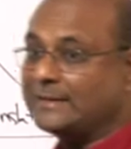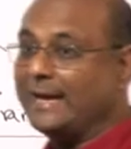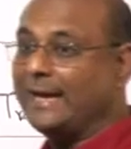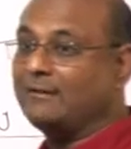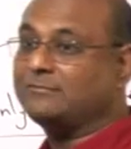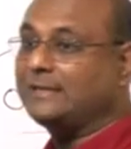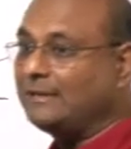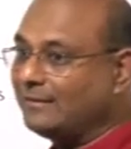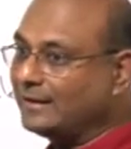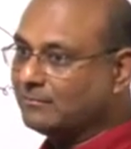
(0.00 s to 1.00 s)
I have 3
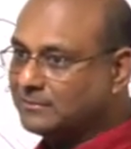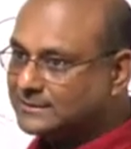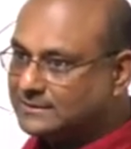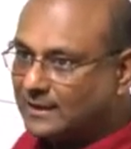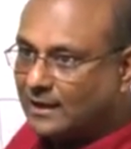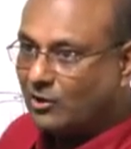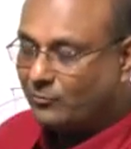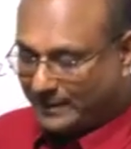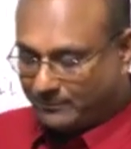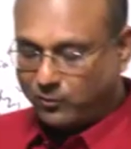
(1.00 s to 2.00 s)
variables. How
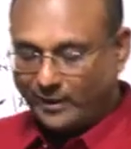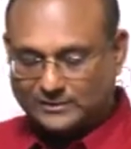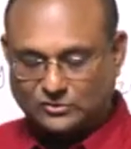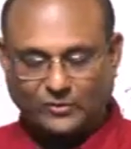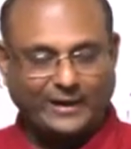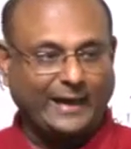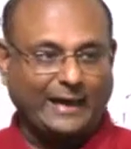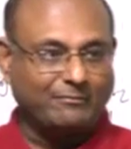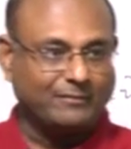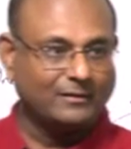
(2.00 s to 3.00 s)
many points do I
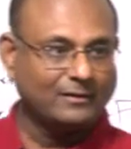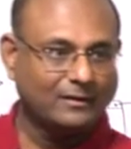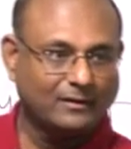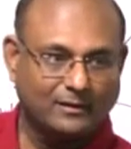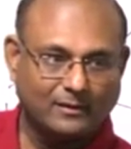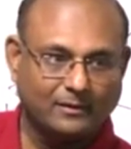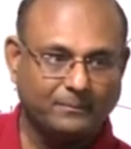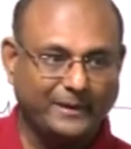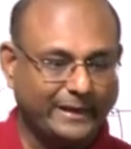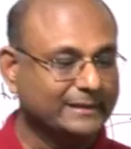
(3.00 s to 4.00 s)
have?
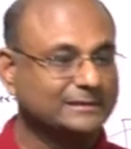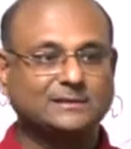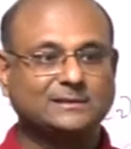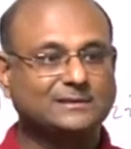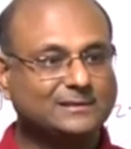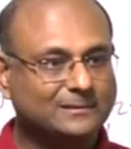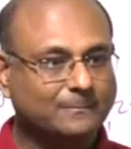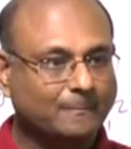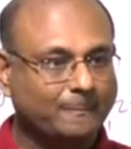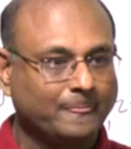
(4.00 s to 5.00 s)
Billions.
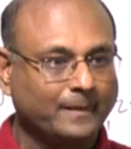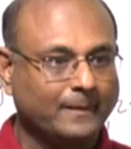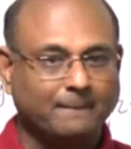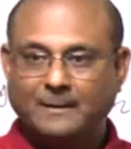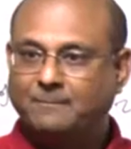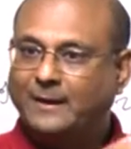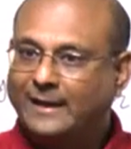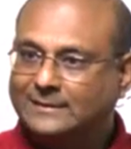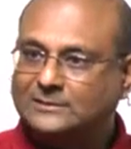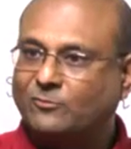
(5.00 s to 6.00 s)
But
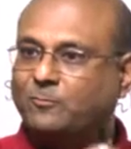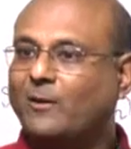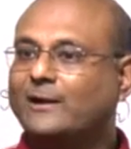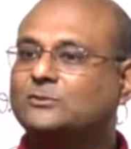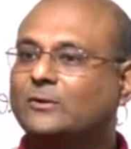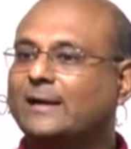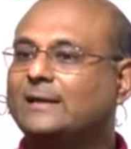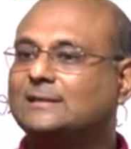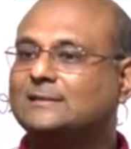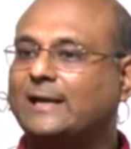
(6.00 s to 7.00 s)
billions of points you can
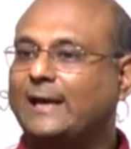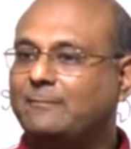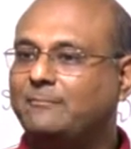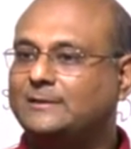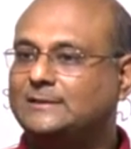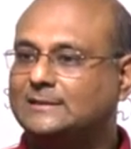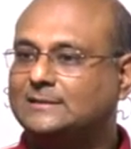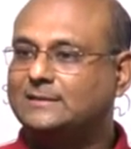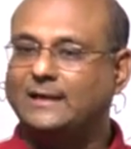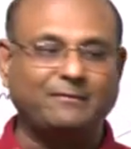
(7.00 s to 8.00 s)
describe with
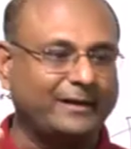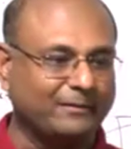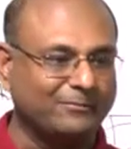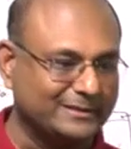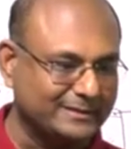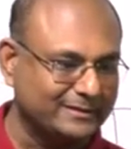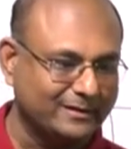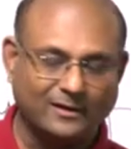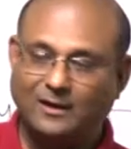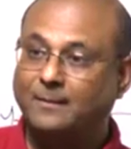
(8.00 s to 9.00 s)
just 3 variables,
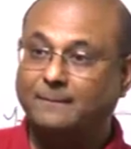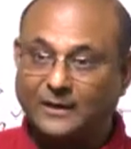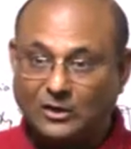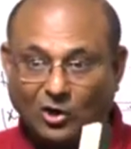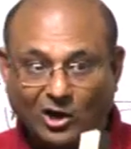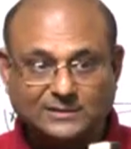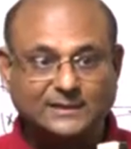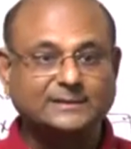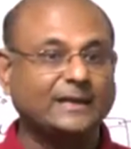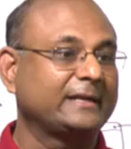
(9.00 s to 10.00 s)
because
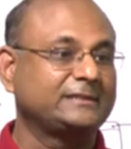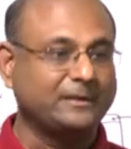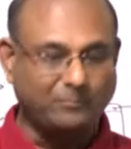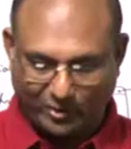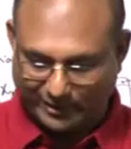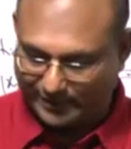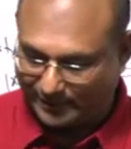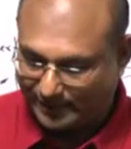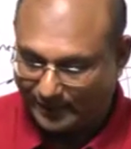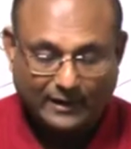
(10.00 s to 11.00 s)
it's a rigid body.
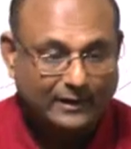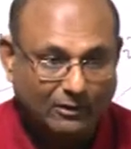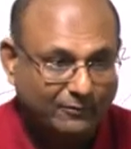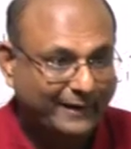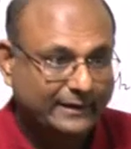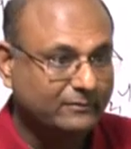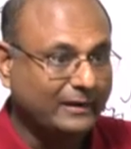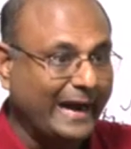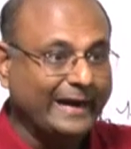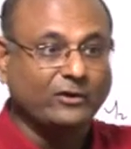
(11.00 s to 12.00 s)
Now if I
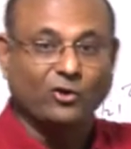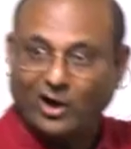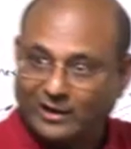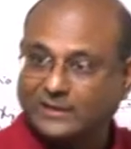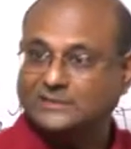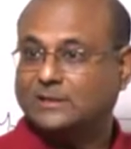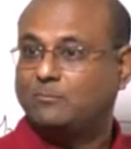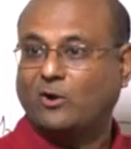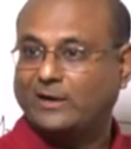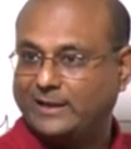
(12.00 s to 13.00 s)
had a non-rigid
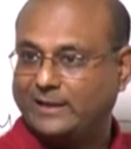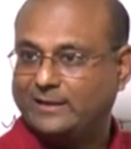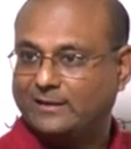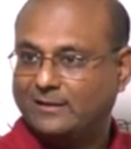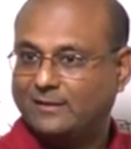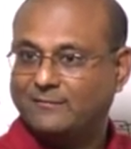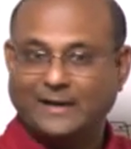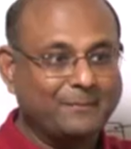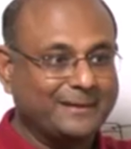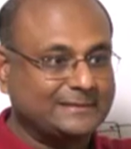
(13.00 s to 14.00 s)
body,
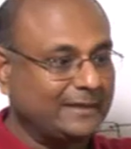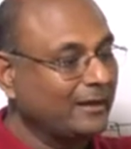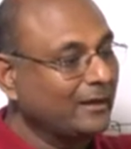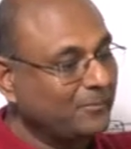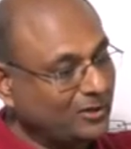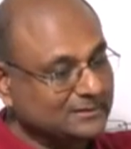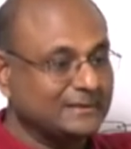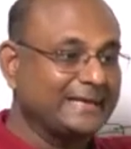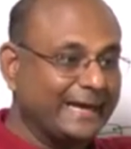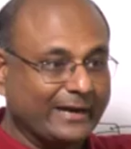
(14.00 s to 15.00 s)
very messy, because this
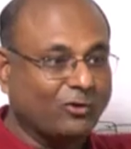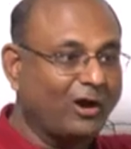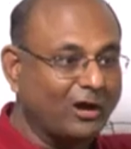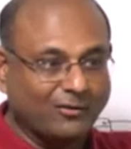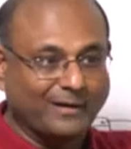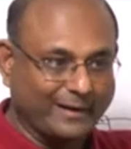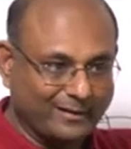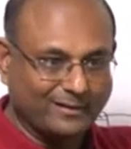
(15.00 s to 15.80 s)
guy can go all over.